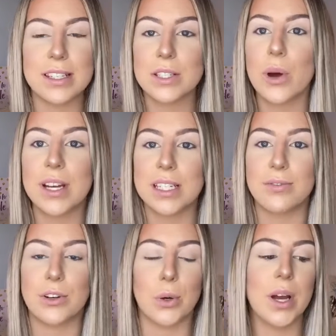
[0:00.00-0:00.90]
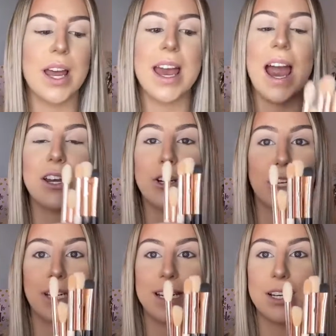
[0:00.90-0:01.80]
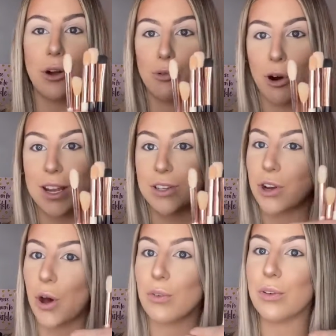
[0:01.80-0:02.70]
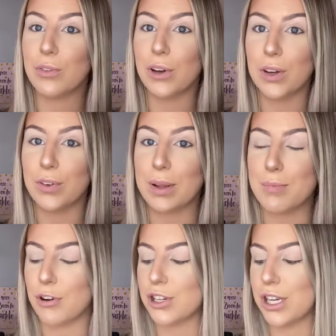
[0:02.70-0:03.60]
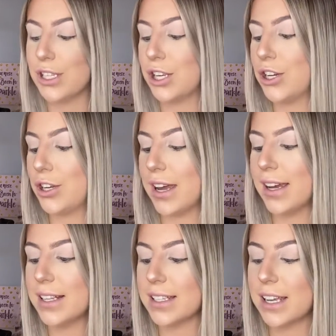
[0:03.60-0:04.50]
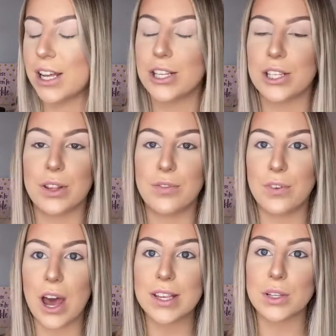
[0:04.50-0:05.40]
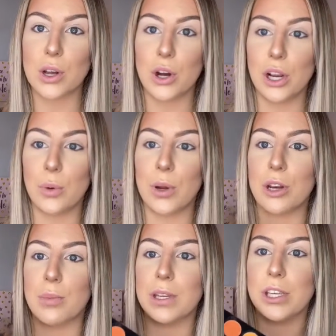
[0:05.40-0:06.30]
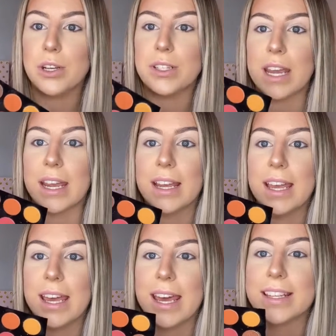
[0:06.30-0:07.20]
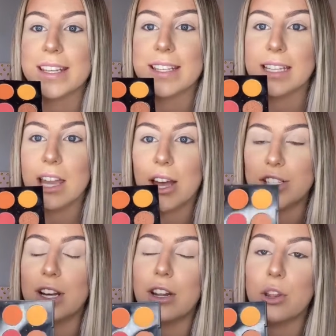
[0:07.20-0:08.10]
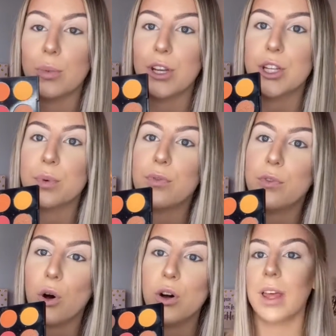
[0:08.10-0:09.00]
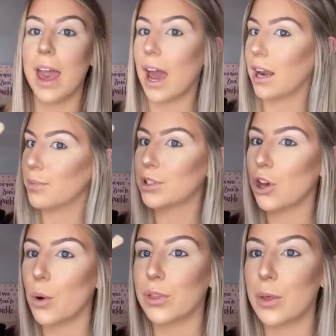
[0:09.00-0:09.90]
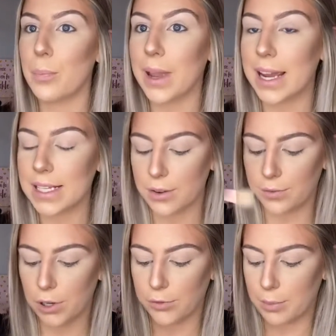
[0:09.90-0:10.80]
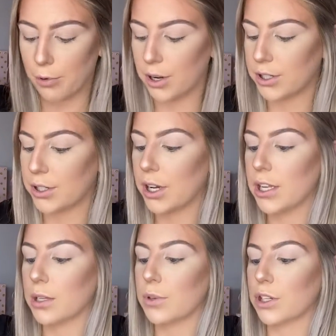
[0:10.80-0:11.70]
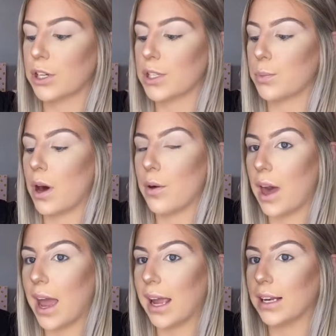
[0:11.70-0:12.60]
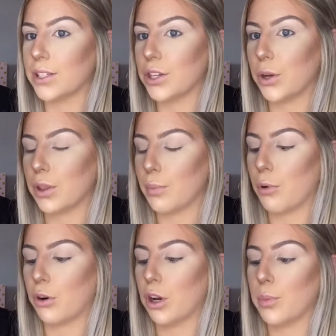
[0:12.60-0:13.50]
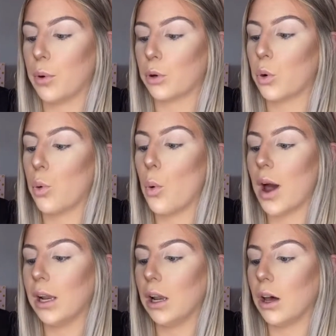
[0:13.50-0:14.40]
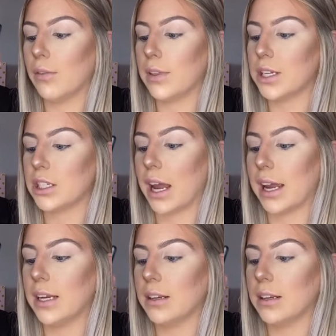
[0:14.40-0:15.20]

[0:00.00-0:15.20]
is quite difficult and you're going to need a range of fluffy brushes to do this. So the first colour we're going to be using is this light shadow that we used before. And I'm starting with the biggest fluffy brush. So I'm just going to swirl that into the product. We want quite a lot of this shade.